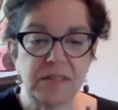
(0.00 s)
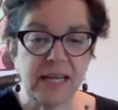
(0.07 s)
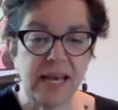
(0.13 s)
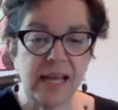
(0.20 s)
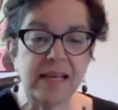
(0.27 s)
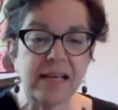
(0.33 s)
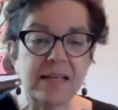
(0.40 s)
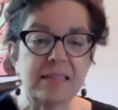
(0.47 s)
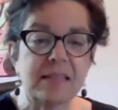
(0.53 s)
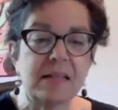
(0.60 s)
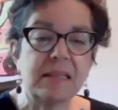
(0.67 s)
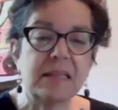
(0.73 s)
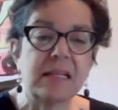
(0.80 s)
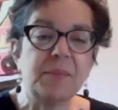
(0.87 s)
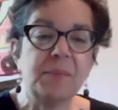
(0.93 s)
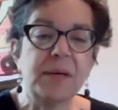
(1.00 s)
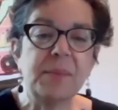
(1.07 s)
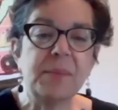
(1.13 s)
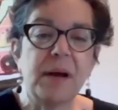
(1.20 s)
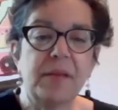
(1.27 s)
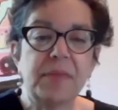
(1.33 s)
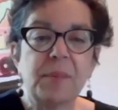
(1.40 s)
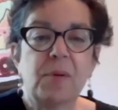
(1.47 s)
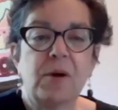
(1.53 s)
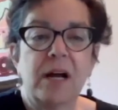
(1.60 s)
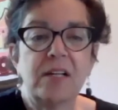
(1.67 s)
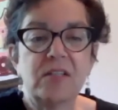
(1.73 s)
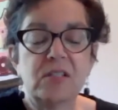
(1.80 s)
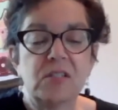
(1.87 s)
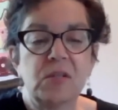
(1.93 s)
telling us a little bit about the
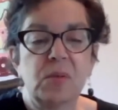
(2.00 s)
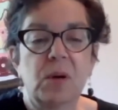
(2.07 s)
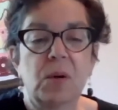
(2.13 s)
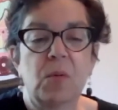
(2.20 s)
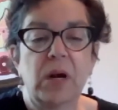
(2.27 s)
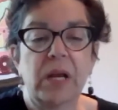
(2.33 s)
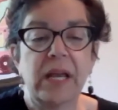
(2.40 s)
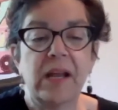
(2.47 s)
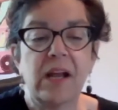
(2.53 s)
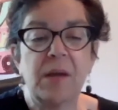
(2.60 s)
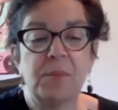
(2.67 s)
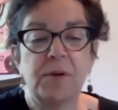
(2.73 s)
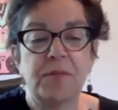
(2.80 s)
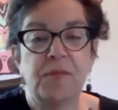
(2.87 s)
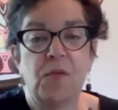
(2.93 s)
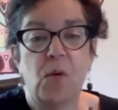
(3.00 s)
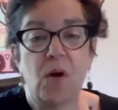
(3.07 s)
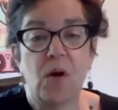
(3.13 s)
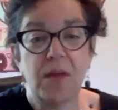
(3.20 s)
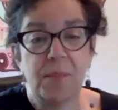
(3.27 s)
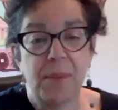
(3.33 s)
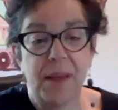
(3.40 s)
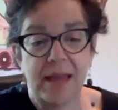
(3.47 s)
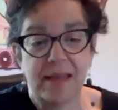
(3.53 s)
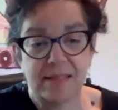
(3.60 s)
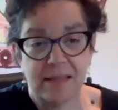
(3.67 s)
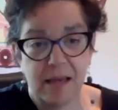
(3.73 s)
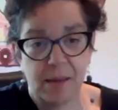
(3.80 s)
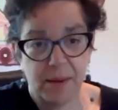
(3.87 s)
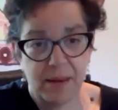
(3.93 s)
projects you were working on before the
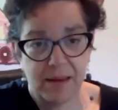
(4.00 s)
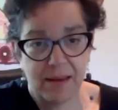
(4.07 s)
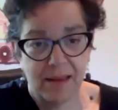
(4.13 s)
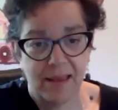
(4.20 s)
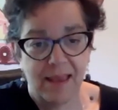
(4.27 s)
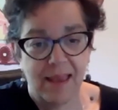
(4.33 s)
pandemic.